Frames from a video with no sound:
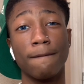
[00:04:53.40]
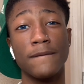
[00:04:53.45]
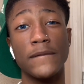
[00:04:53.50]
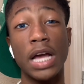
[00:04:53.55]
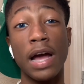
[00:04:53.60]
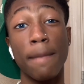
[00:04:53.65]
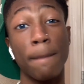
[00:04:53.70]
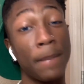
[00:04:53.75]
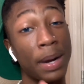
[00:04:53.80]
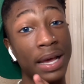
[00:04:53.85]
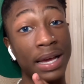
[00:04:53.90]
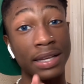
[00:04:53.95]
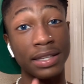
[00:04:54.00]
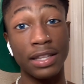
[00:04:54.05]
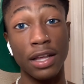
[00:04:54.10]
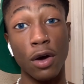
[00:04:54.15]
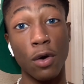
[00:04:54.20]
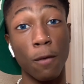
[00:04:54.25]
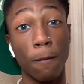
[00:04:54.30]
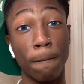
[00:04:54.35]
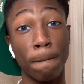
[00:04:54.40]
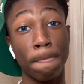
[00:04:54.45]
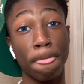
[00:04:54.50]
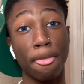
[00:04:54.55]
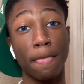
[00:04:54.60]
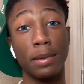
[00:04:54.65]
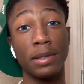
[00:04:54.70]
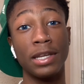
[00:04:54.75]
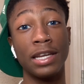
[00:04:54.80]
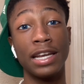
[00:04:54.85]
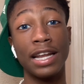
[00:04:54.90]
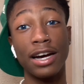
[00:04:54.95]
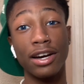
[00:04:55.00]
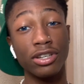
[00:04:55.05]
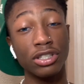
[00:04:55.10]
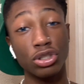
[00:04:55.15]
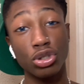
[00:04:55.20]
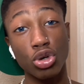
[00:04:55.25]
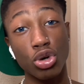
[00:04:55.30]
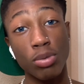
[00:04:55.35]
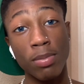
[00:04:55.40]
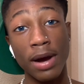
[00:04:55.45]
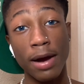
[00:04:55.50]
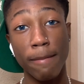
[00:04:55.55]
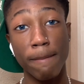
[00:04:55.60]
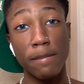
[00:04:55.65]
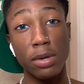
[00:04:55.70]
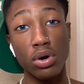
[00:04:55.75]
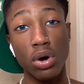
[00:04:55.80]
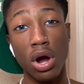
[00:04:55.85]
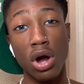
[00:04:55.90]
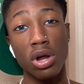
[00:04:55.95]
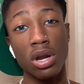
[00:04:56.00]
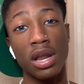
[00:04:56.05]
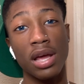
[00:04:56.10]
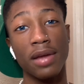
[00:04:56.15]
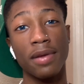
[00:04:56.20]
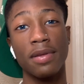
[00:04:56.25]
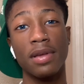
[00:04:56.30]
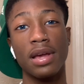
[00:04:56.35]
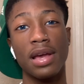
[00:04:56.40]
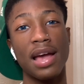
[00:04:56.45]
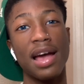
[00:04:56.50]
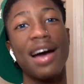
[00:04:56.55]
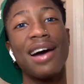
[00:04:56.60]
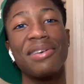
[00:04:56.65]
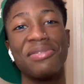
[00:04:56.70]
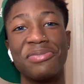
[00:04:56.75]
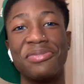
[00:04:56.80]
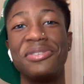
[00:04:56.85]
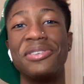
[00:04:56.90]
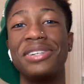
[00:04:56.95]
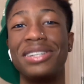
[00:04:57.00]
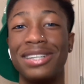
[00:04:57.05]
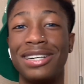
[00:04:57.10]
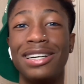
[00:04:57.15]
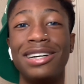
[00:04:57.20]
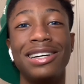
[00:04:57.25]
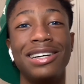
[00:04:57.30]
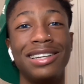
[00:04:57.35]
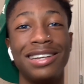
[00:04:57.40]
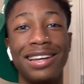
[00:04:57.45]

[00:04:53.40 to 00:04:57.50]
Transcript: I blacked out. Then I told my bra, like, I feel good.